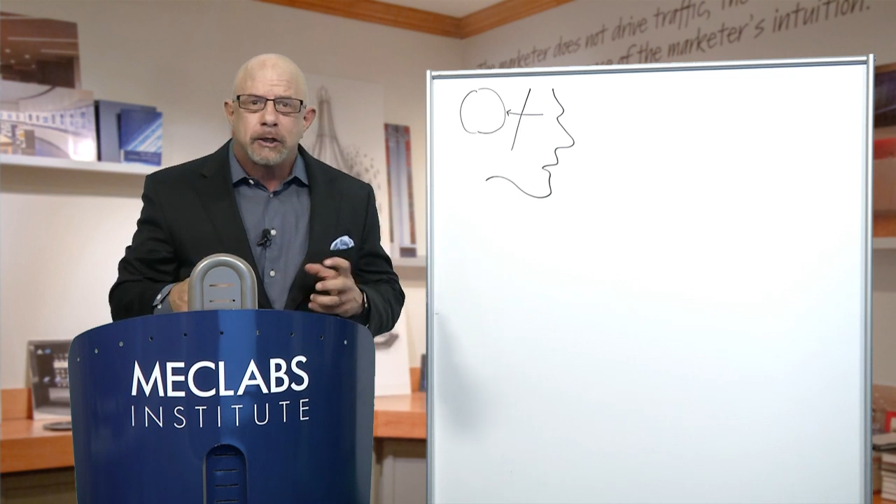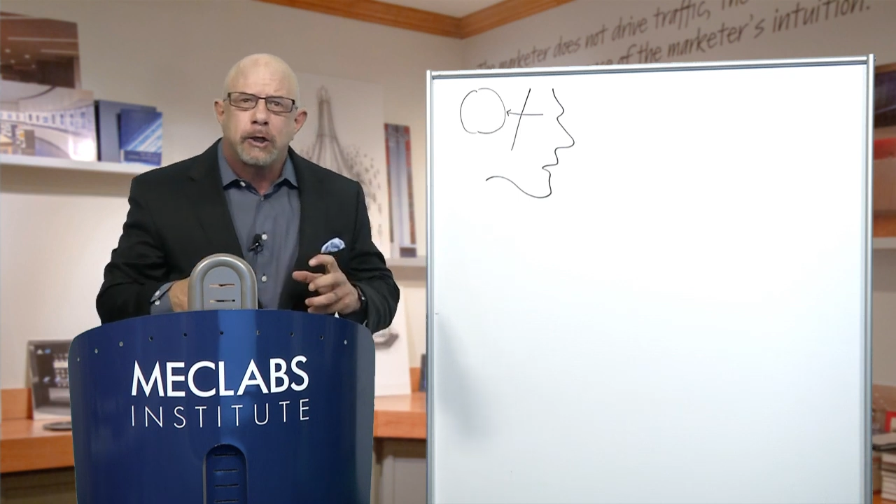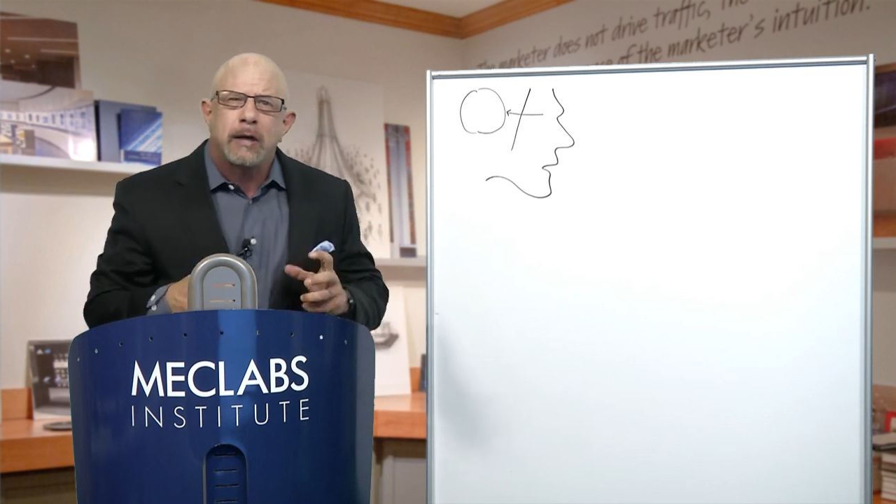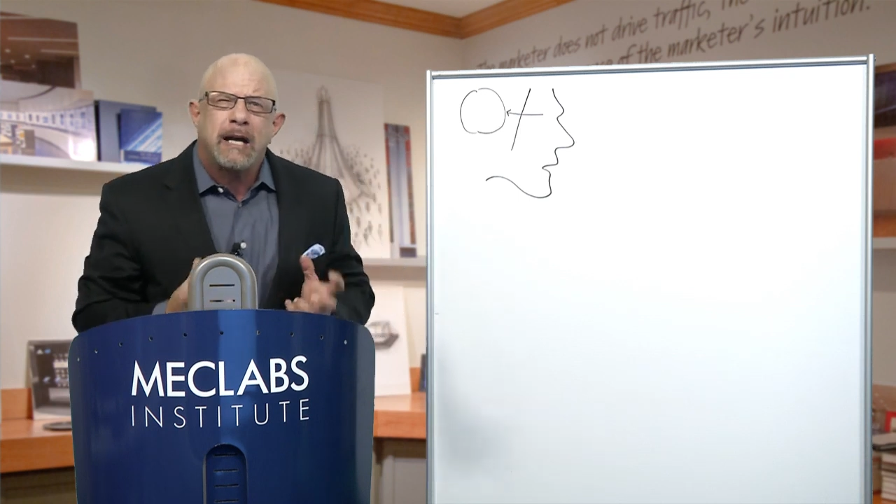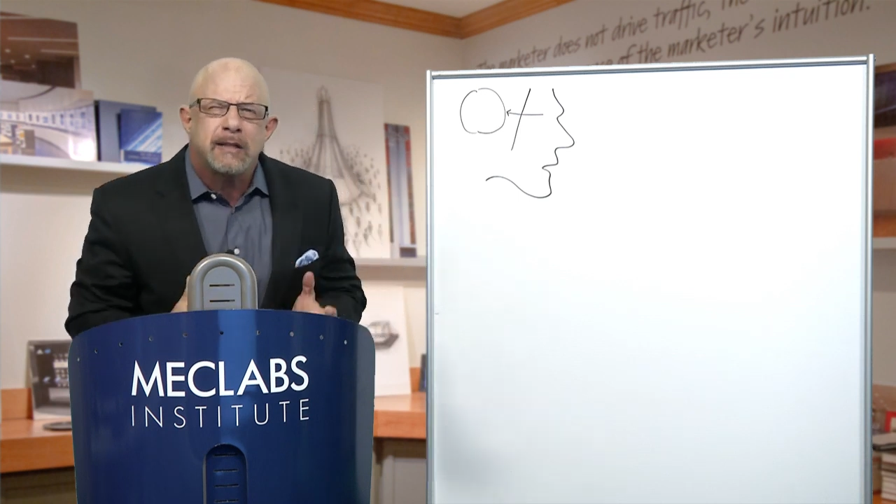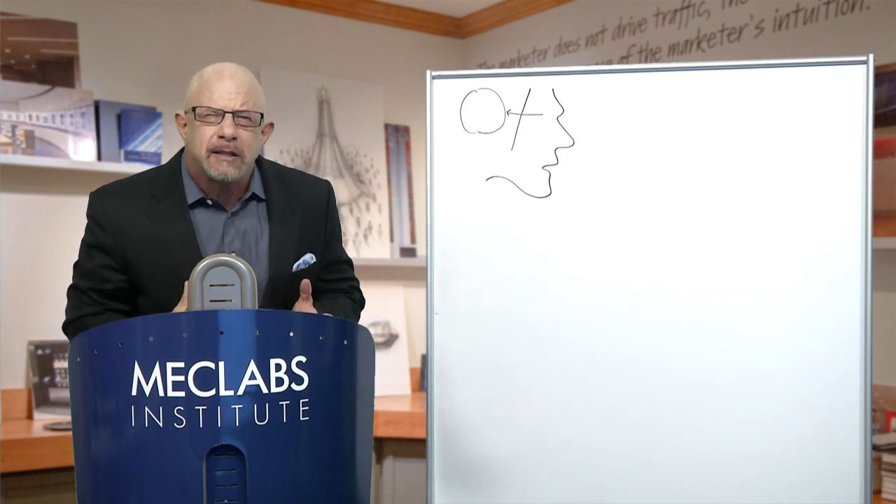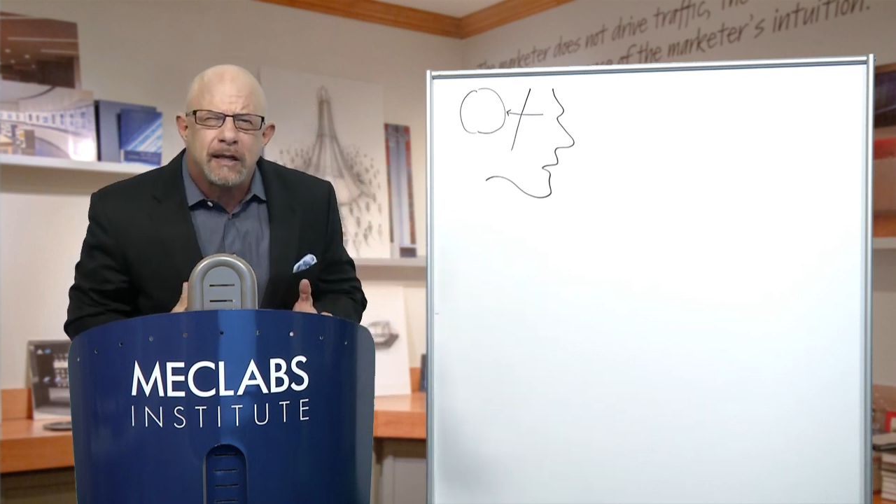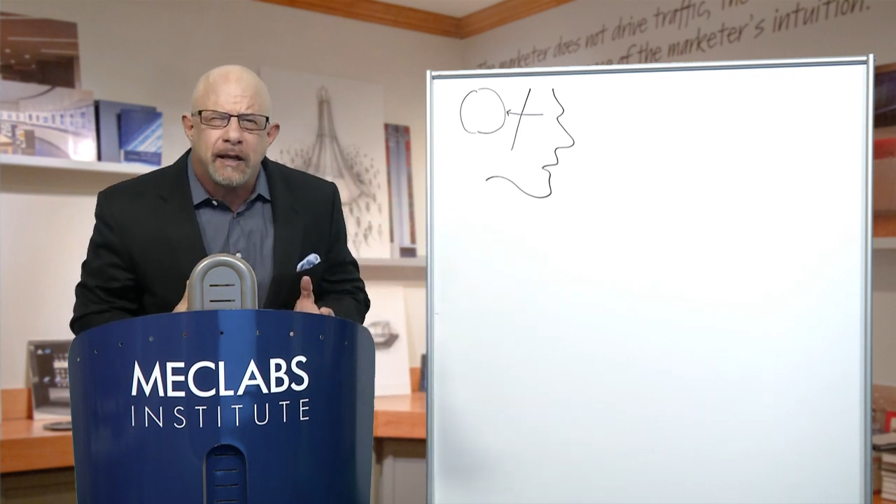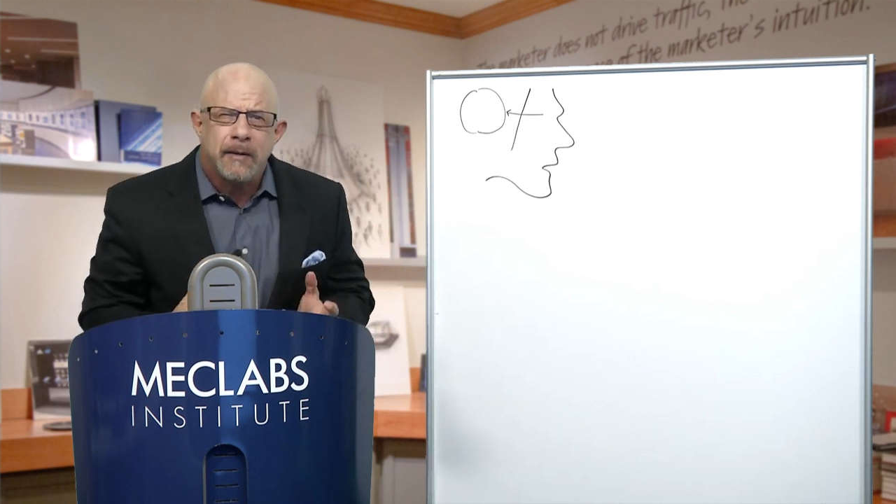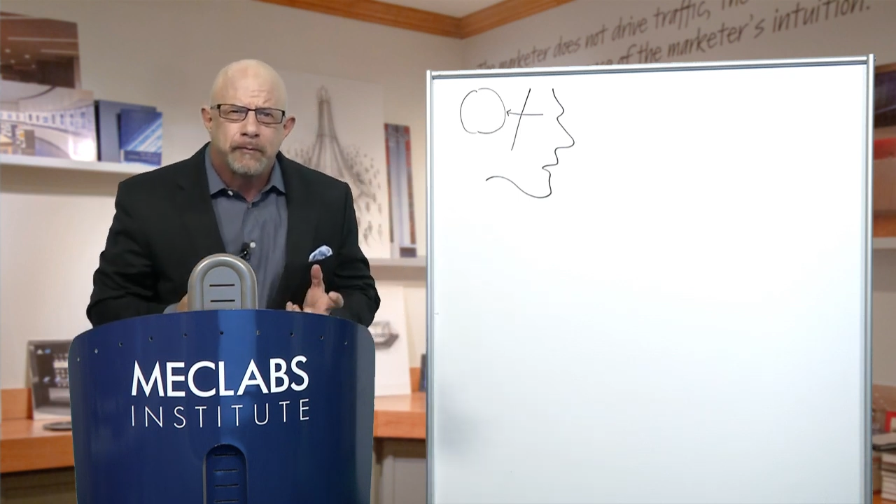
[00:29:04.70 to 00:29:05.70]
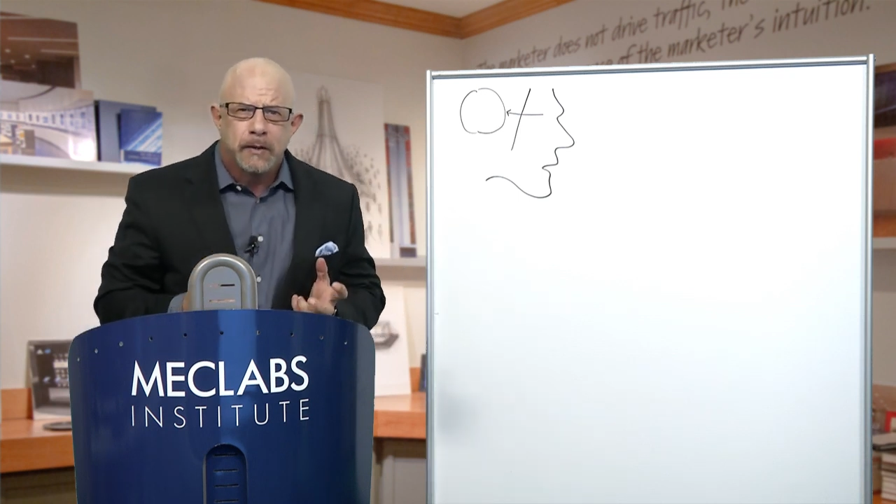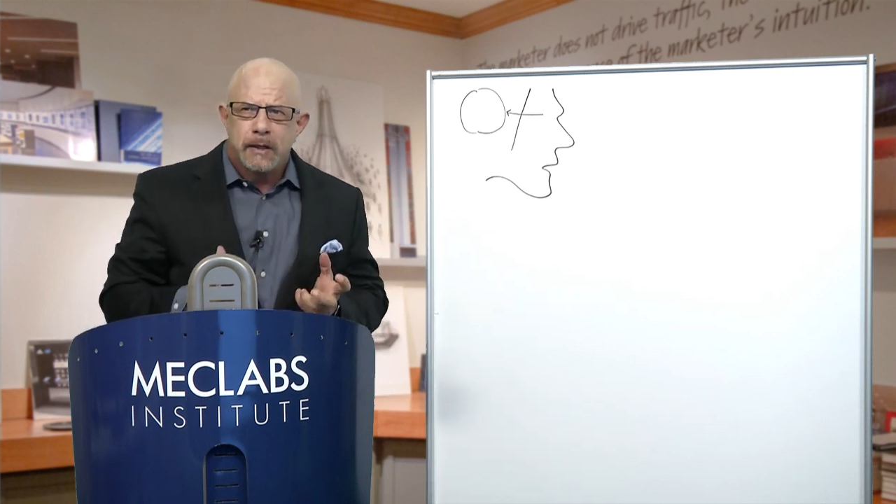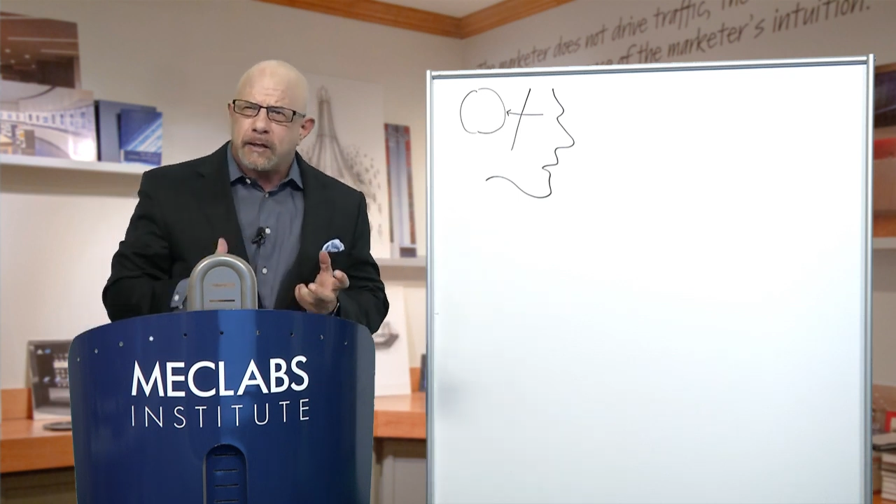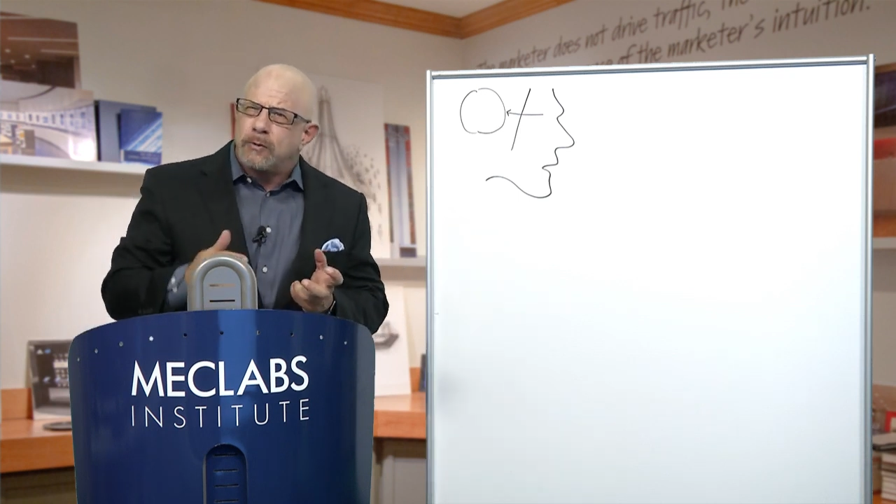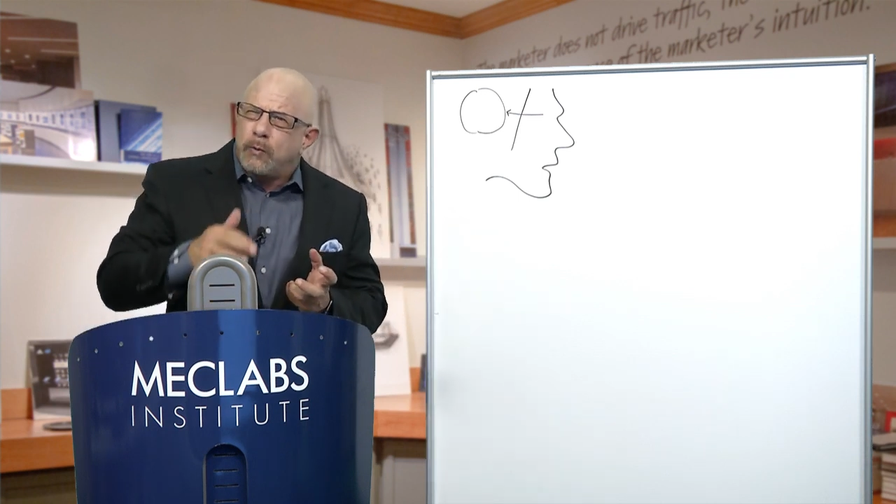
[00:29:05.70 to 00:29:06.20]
Curiosity is